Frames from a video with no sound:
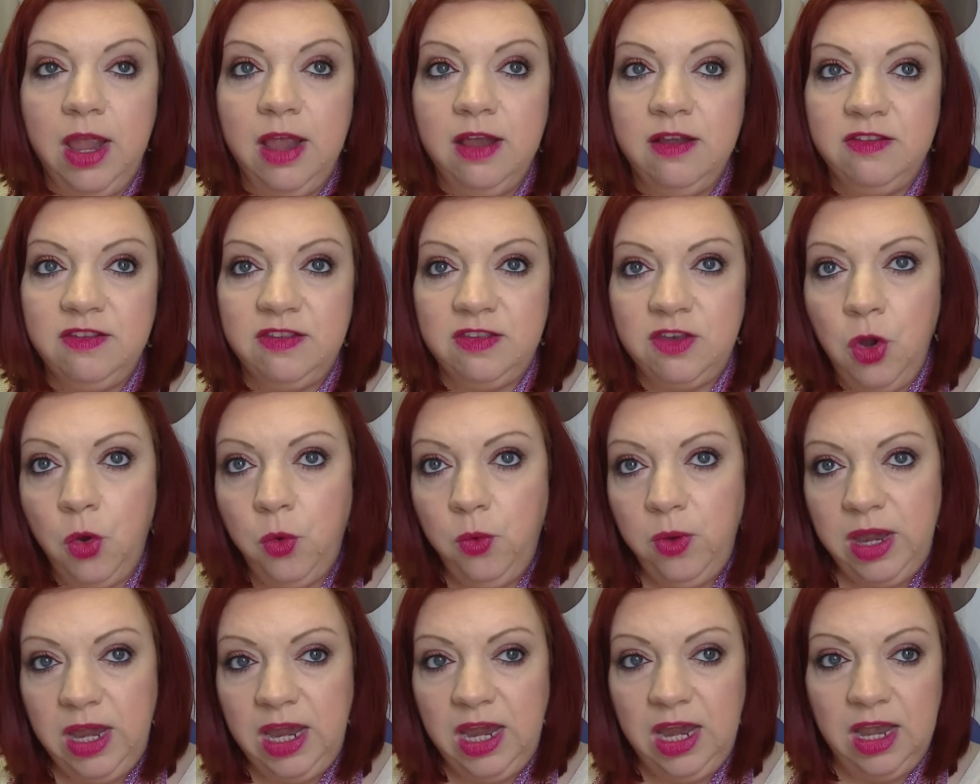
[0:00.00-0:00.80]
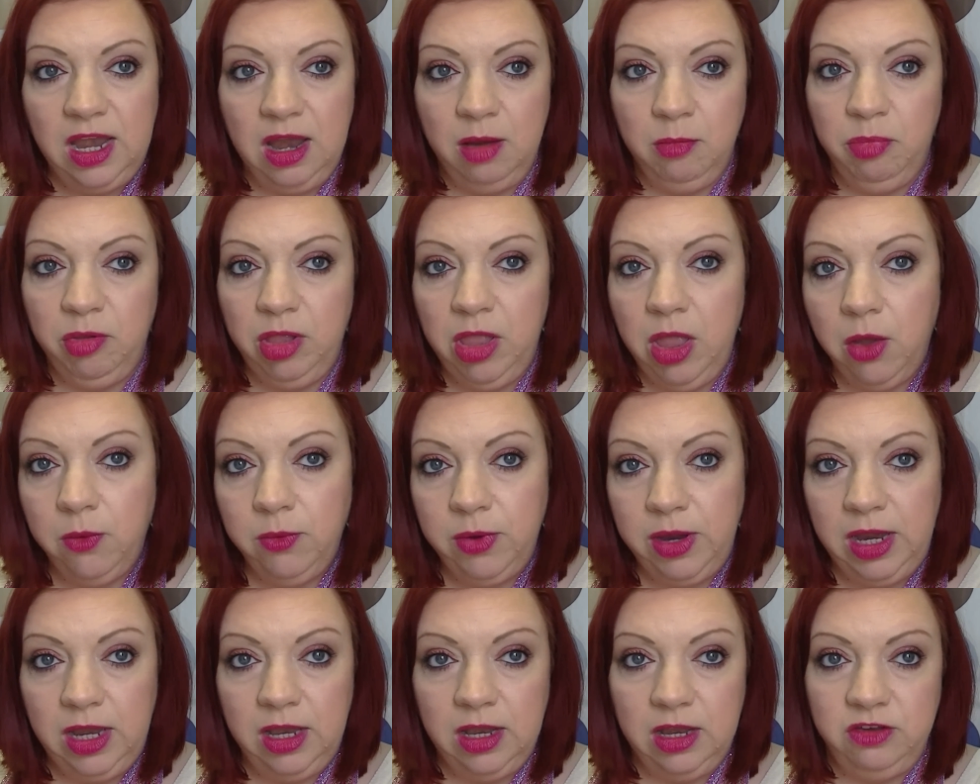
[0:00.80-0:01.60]
snowing and
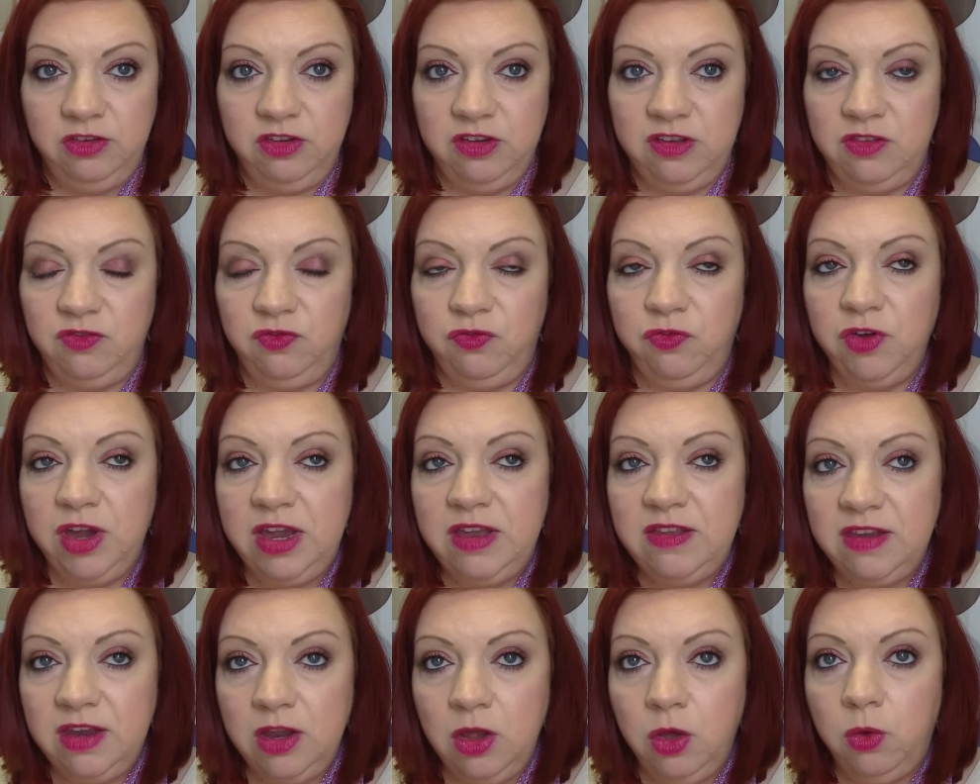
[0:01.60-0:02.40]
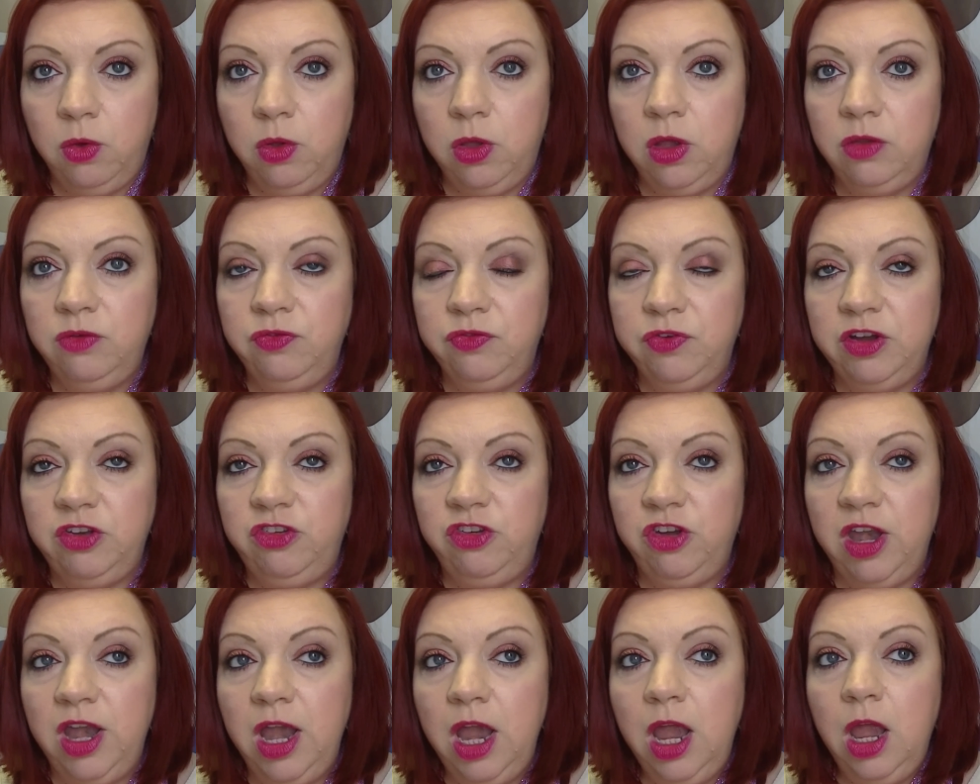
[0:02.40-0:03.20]
blowing and just freezing cold,
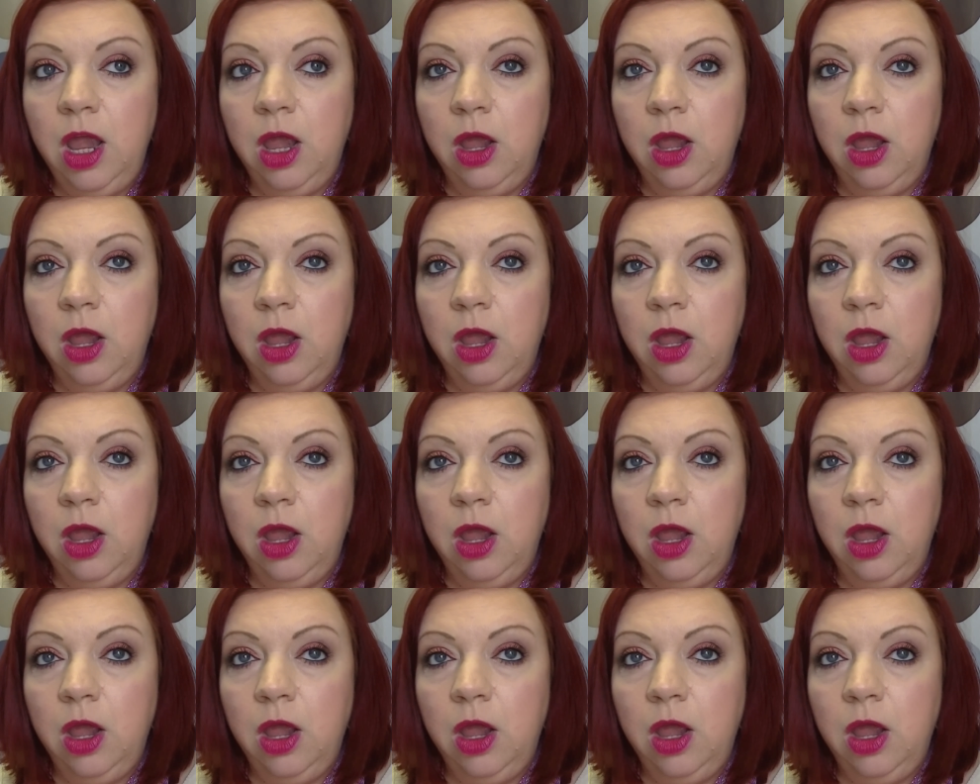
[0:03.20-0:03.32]
frigid.